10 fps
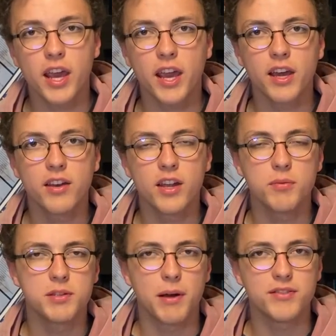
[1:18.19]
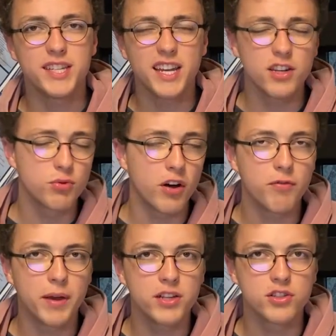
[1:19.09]
and it was about 10 to
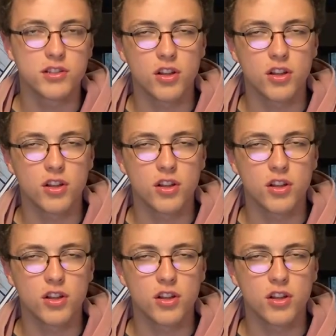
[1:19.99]
12 pages